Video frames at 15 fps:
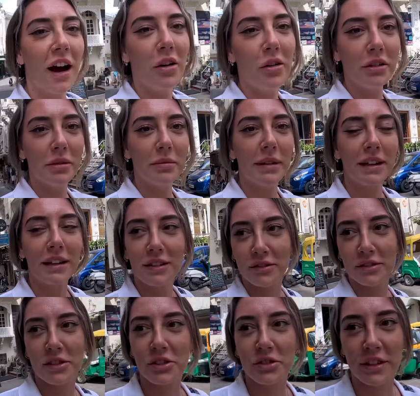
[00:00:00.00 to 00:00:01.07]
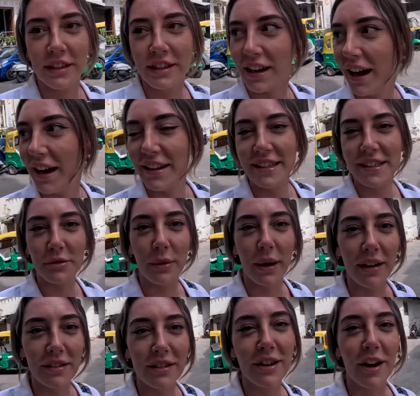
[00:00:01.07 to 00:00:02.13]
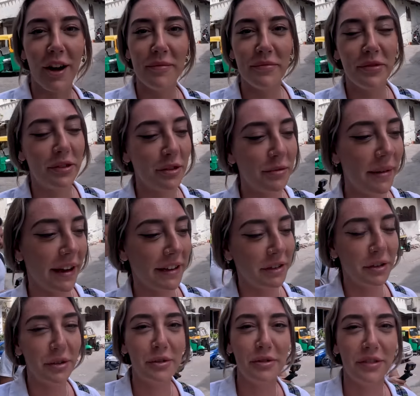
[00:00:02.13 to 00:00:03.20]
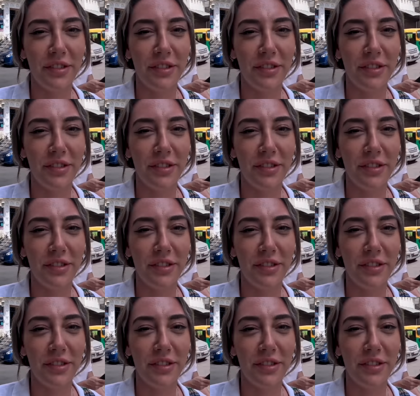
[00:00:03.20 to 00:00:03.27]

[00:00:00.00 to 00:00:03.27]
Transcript: a cow in the middle of the street, guys. Welcome to my new